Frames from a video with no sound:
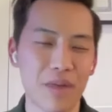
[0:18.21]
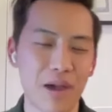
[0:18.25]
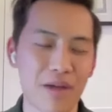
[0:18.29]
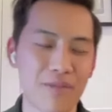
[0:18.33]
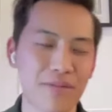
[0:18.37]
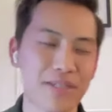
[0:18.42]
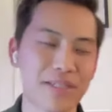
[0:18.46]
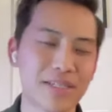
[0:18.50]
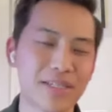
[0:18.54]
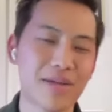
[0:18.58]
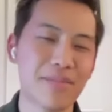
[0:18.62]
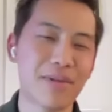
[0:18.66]

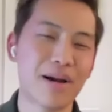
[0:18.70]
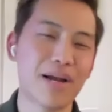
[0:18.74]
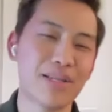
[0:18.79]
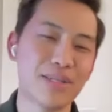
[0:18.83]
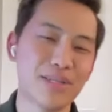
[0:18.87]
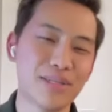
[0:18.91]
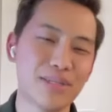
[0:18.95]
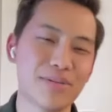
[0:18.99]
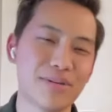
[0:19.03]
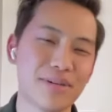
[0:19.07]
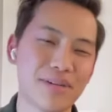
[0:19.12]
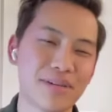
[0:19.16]
Every time I
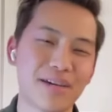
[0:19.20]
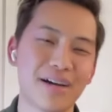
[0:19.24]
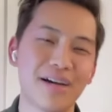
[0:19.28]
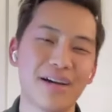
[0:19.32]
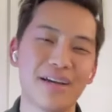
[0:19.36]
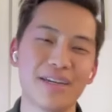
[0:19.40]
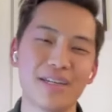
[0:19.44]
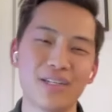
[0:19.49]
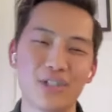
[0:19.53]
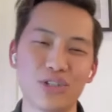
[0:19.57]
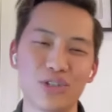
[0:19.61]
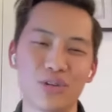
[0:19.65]
do it, I
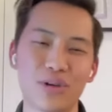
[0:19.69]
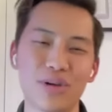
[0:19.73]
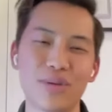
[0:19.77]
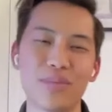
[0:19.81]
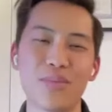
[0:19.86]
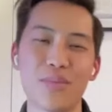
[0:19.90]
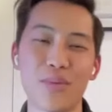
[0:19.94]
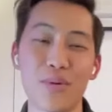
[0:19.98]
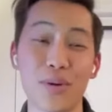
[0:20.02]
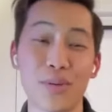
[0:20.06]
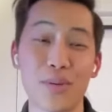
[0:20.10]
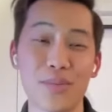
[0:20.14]
enjoy it
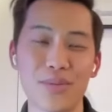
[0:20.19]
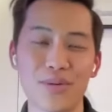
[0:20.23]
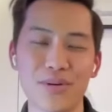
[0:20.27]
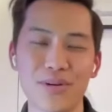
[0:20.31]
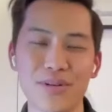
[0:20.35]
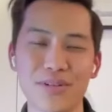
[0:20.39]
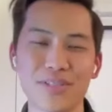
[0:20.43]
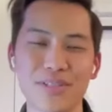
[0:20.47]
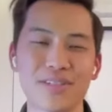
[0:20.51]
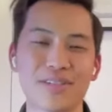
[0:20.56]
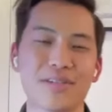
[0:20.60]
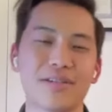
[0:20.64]
more and
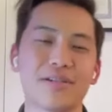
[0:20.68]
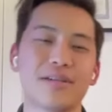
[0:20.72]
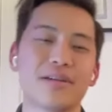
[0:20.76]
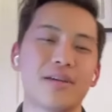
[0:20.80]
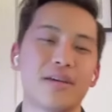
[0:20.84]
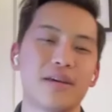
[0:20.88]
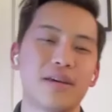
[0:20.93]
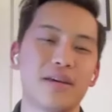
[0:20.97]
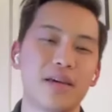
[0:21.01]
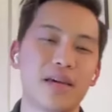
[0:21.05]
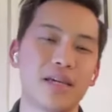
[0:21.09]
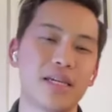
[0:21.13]
more. So I
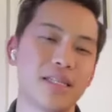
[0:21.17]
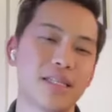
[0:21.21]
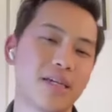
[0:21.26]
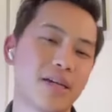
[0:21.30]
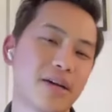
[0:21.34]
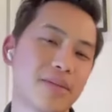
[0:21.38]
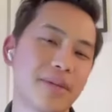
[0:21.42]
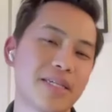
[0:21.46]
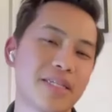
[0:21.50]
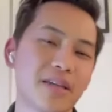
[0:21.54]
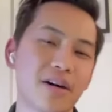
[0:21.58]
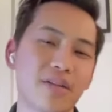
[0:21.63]
get to
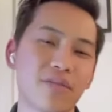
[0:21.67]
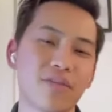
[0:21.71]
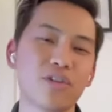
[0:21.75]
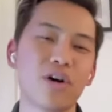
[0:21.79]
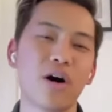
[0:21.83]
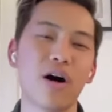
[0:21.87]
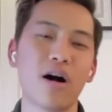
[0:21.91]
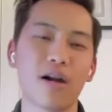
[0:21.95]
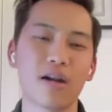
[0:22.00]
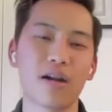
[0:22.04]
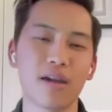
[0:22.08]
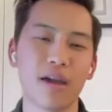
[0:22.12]
hear myself
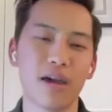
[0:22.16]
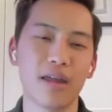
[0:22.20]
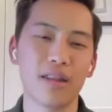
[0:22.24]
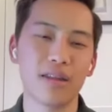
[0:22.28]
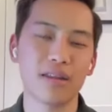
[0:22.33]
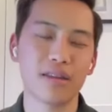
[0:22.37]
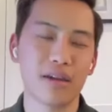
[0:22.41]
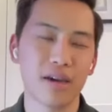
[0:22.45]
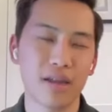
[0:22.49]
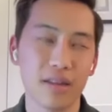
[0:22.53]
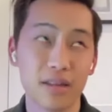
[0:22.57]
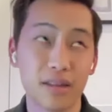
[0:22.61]
talk
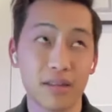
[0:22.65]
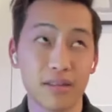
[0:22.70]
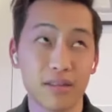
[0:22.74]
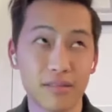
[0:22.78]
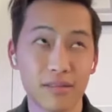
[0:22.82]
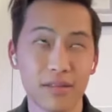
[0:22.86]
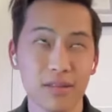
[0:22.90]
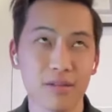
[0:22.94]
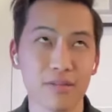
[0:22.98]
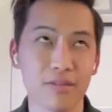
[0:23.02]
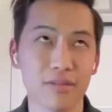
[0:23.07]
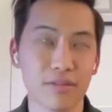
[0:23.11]
and kind of,
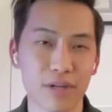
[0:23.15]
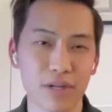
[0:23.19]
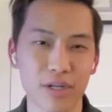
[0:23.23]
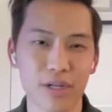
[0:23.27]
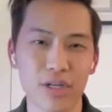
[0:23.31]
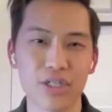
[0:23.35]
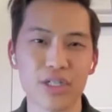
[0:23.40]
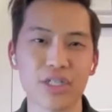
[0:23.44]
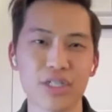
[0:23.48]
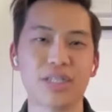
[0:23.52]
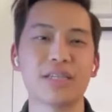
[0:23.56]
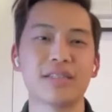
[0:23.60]

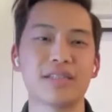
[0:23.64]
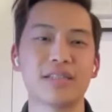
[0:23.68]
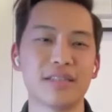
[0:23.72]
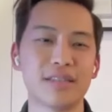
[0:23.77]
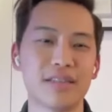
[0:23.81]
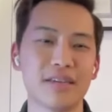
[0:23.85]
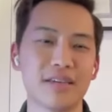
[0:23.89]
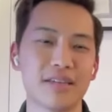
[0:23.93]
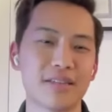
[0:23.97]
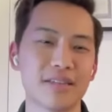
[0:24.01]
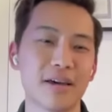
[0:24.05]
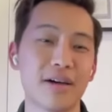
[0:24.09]
regurgitate the
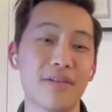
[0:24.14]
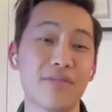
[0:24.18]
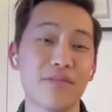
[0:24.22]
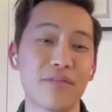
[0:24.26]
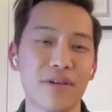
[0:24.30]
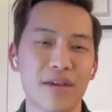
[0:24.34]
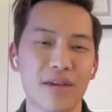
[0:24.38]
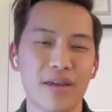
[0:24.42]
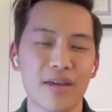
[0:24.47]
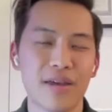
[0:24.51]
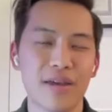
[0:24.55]
things I